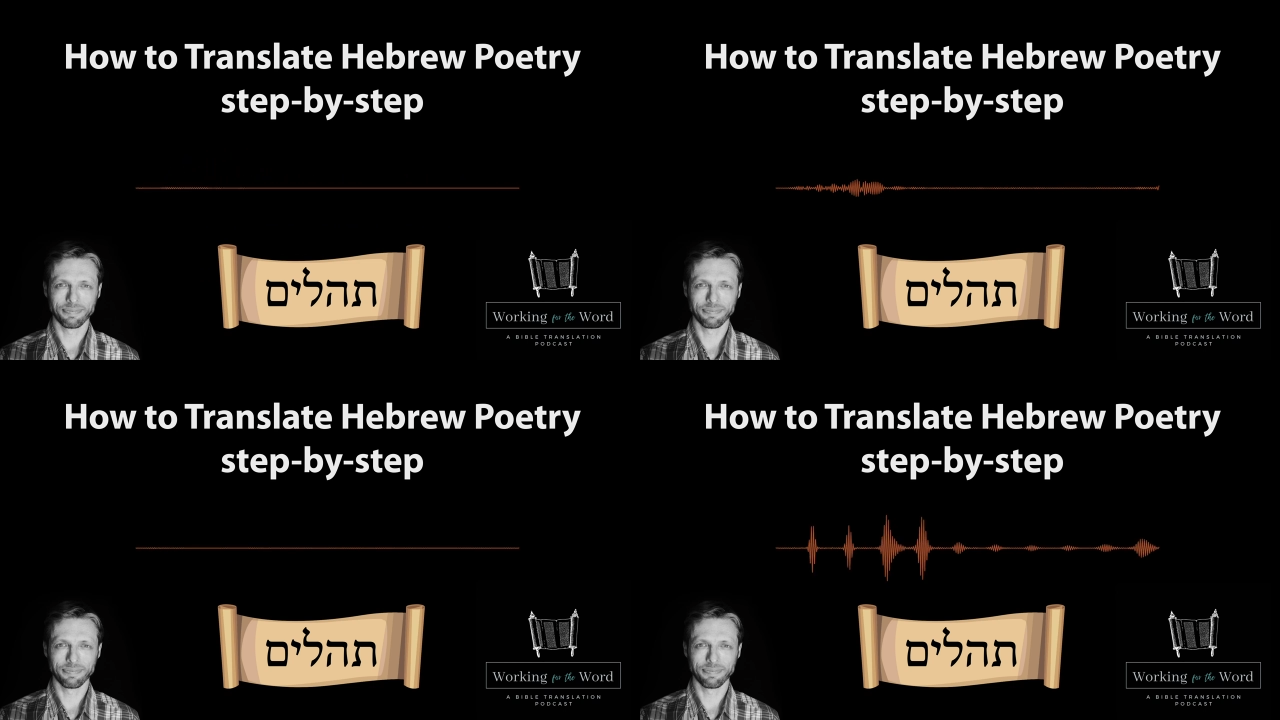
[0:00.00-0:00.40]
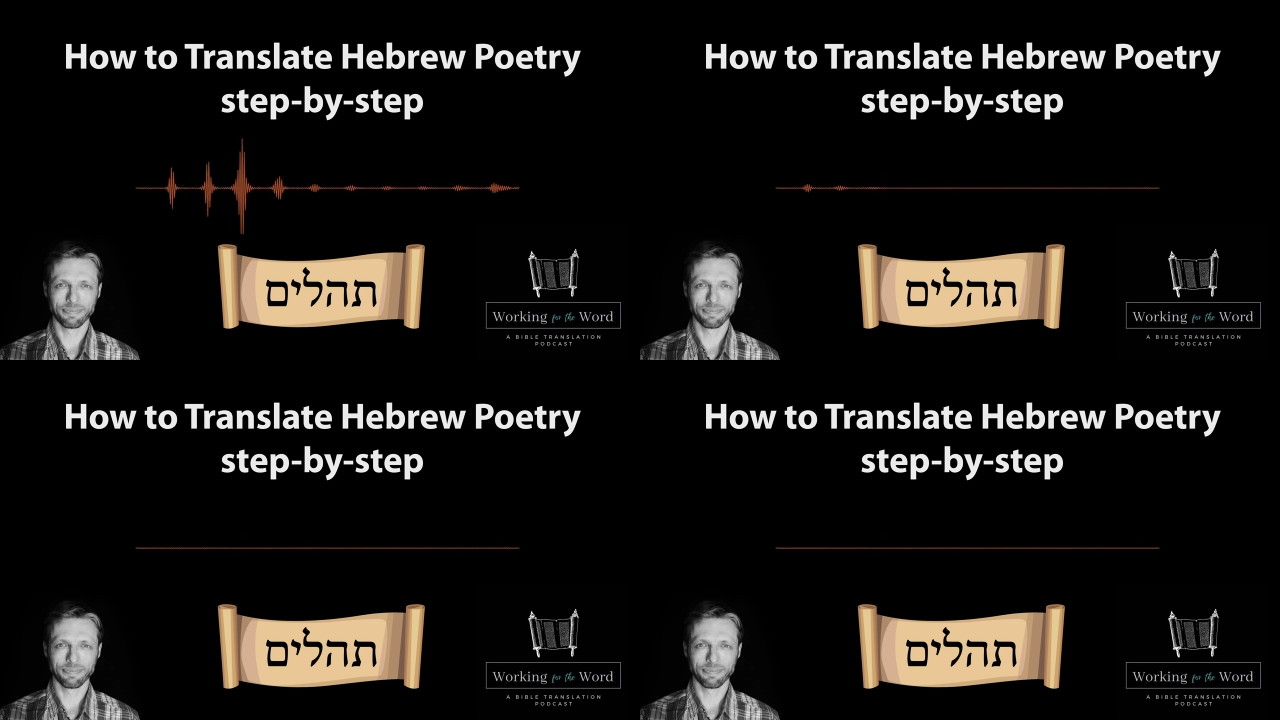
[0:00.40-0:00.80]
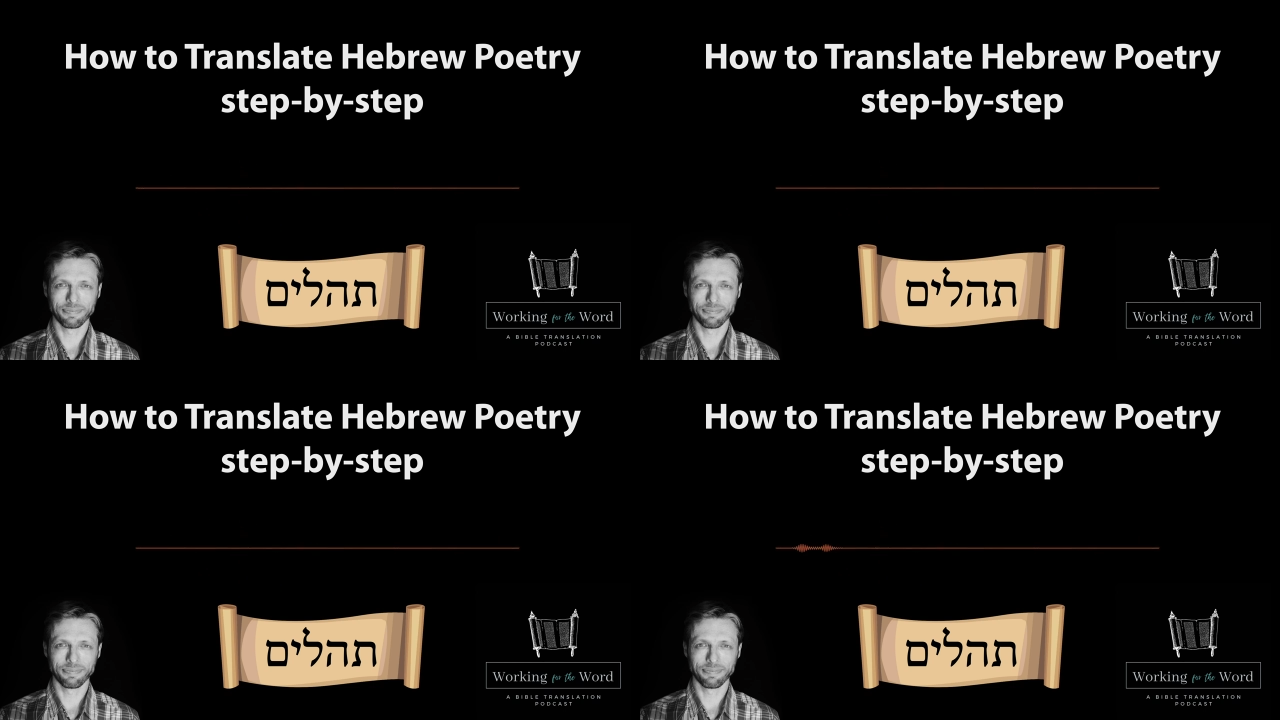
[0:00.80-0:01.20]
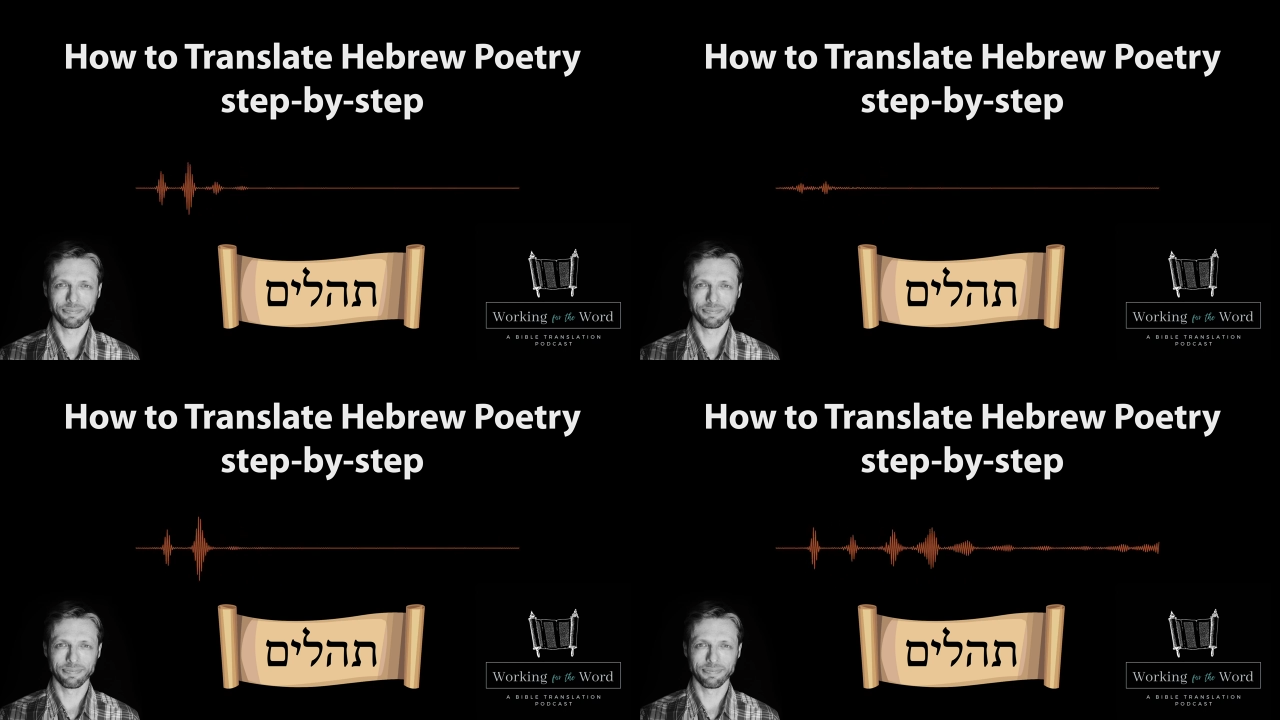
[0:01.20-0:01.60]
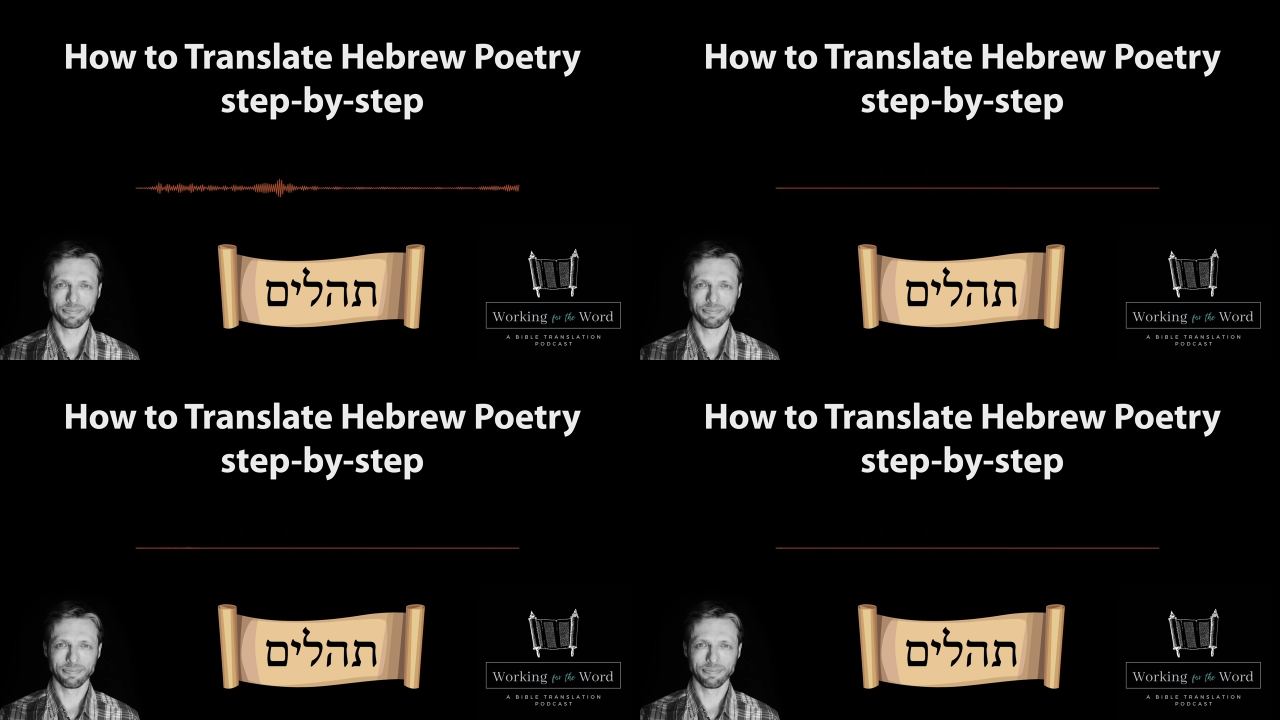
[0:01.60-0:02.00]

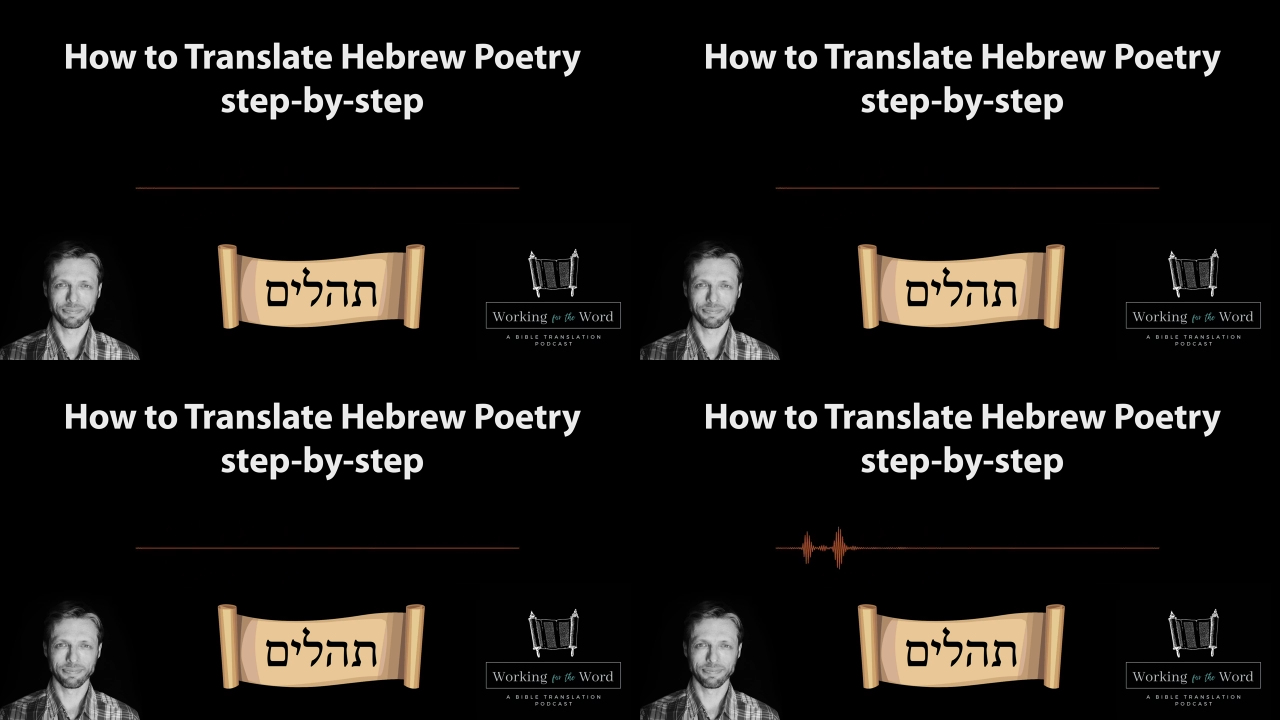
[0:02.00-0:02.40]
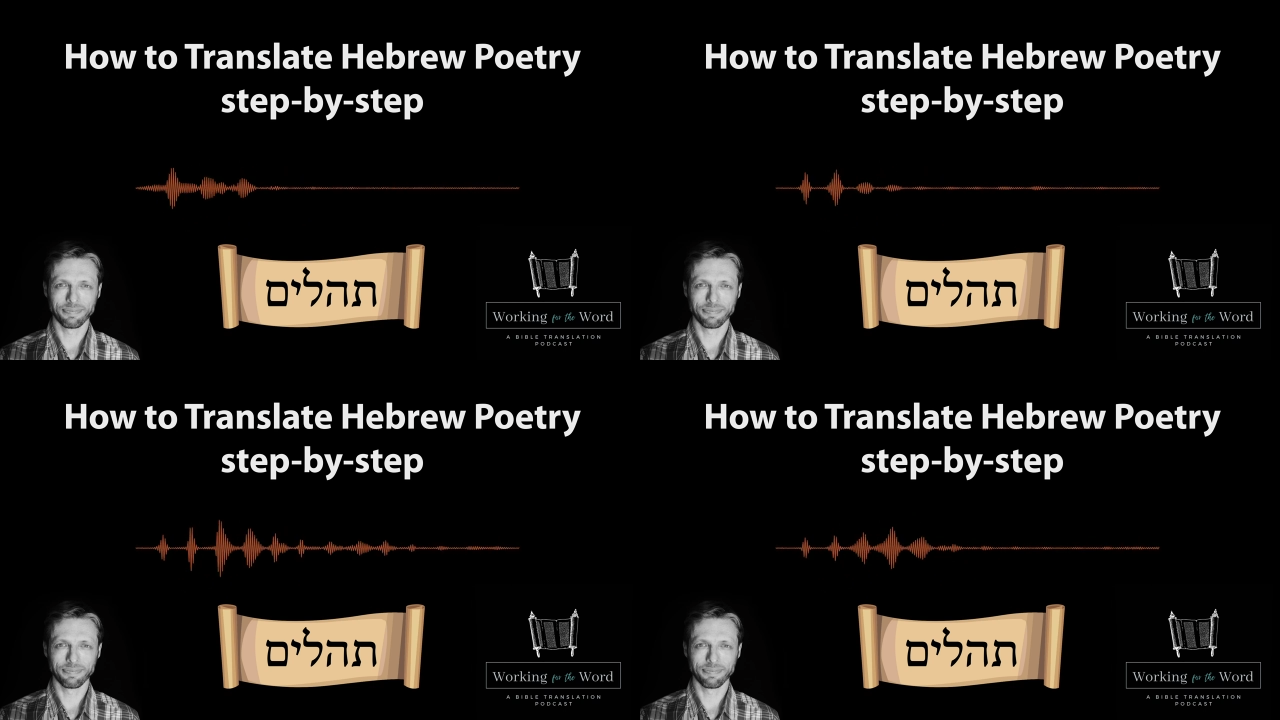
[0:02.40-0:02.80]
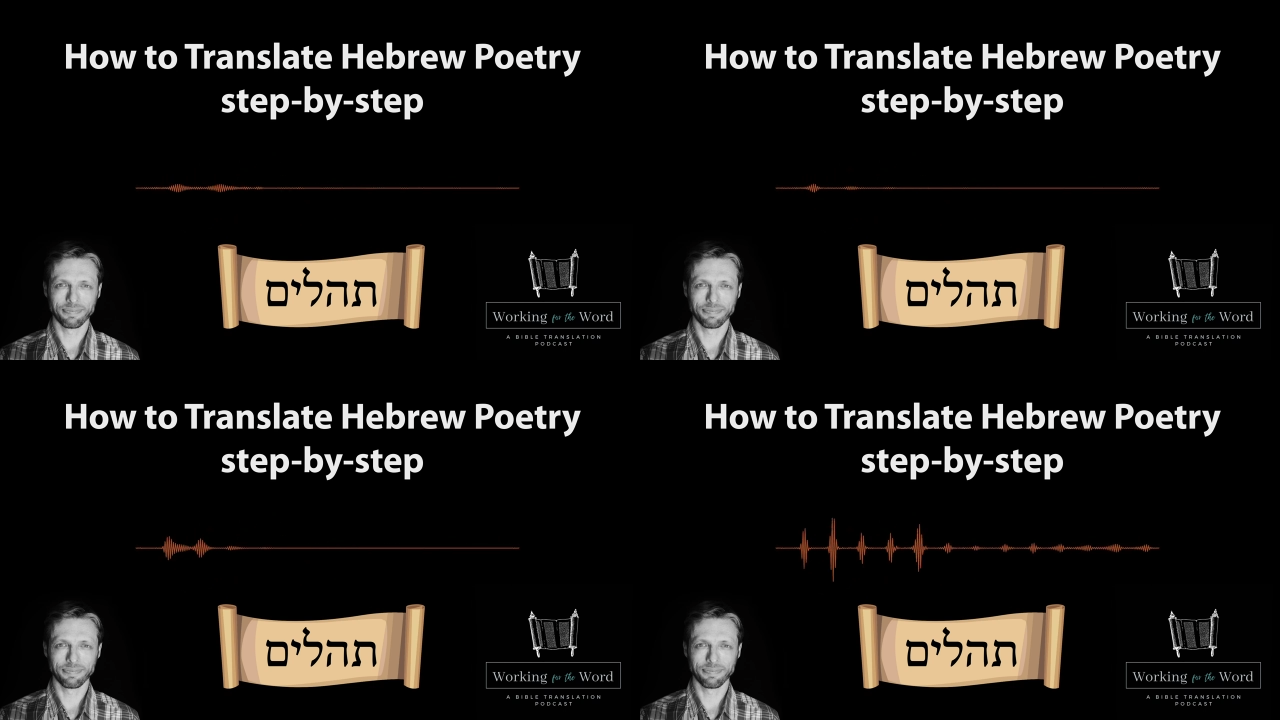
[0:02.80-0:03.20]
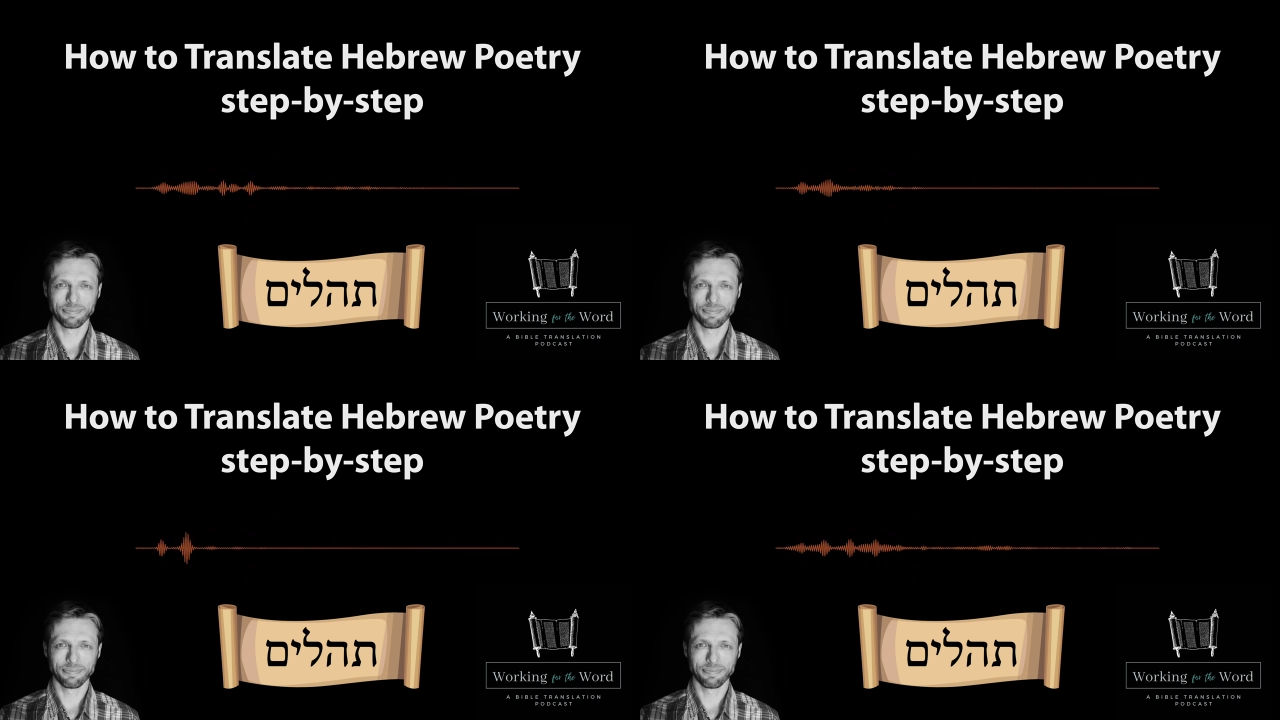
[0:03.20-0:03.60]
The face doesn't move, so there is nothing to read.